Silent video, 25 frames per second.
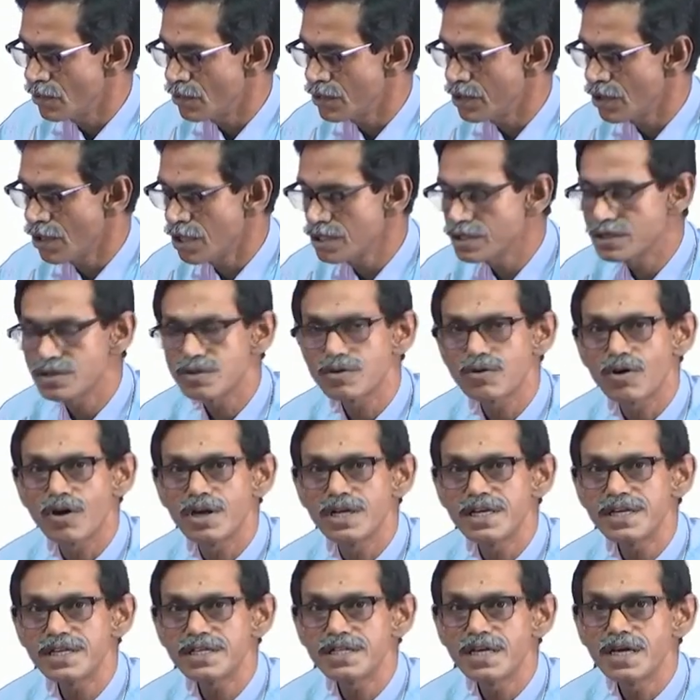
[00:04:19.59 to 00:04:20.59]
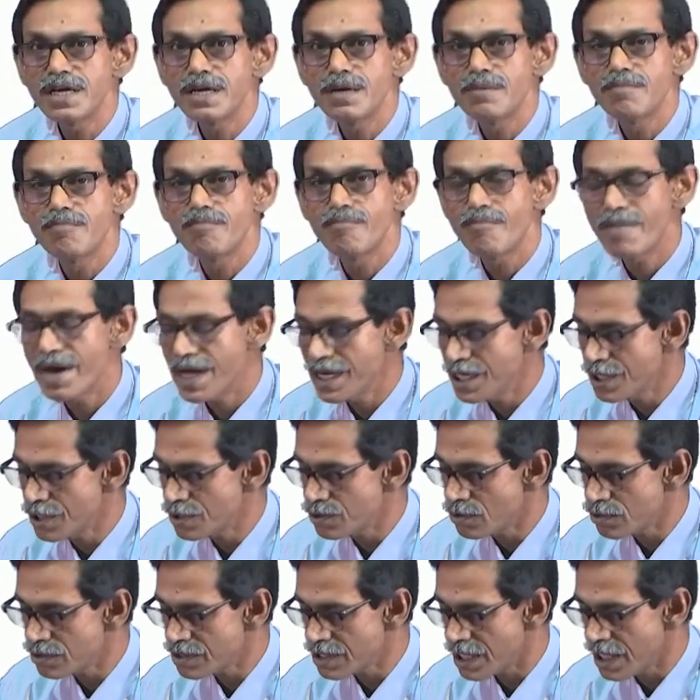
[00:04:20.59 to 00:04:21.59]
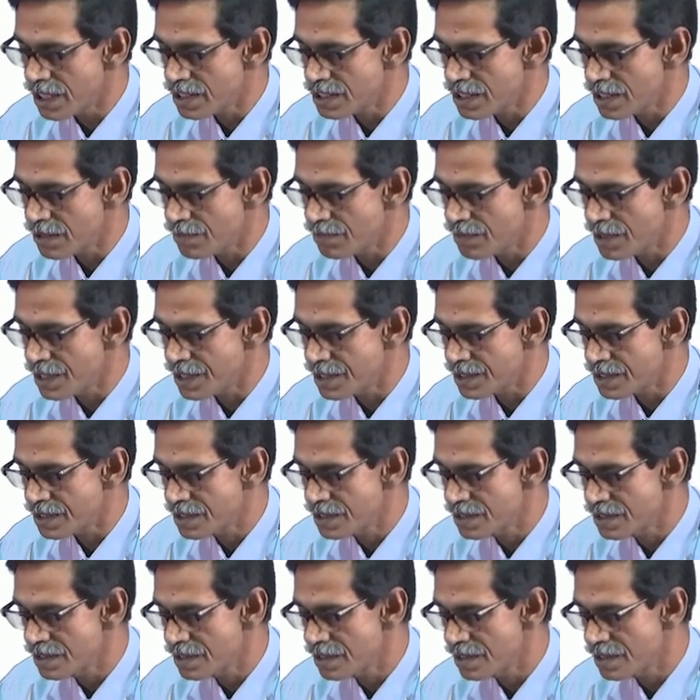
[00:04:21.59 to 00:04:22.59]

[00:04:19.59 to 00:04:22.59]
We also call it microtriter plate,